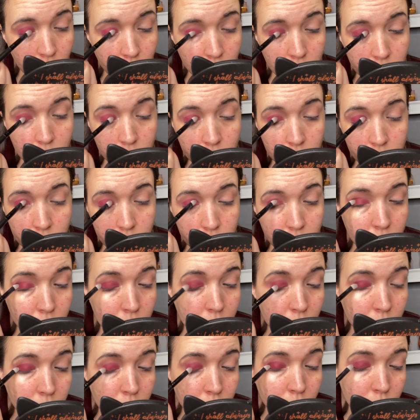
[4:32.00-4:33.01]

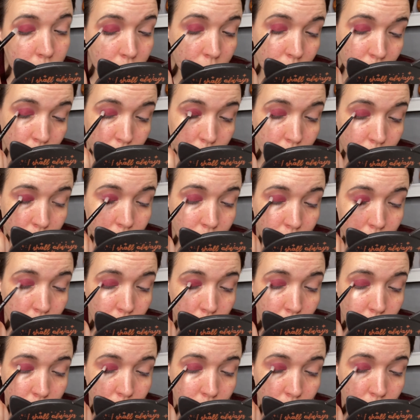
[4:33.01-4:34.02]

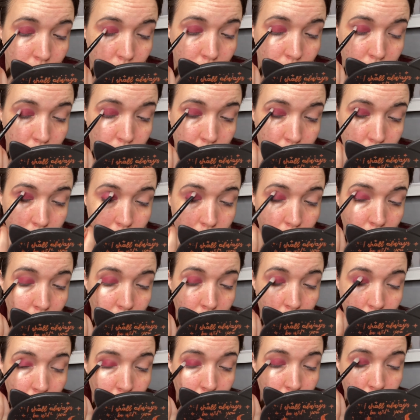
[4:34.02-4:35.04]

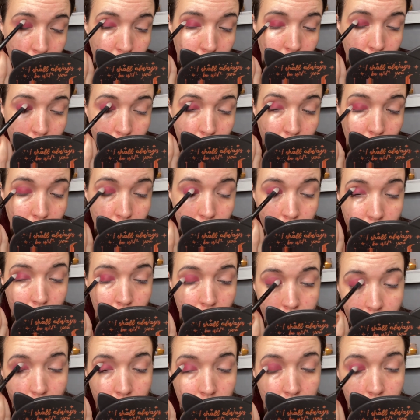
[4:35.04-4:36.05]

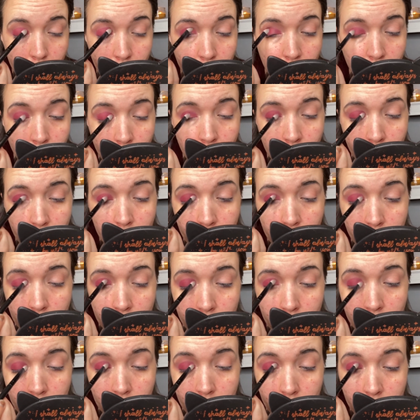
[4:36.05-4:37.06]

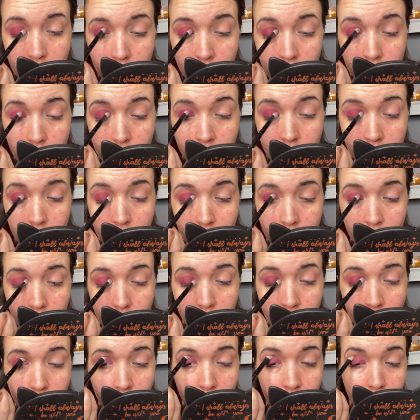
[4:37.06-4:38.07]

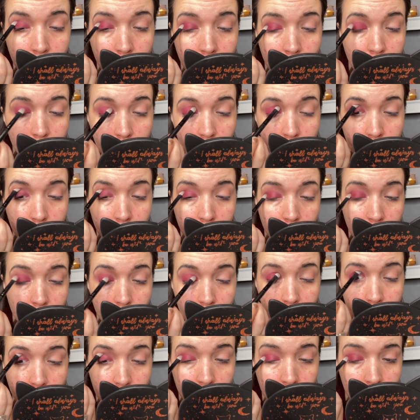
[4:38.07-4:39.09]

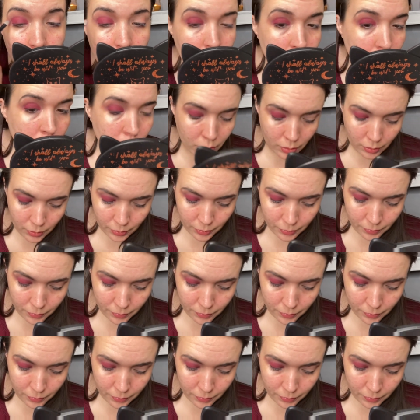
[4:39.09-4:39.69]
[no speech]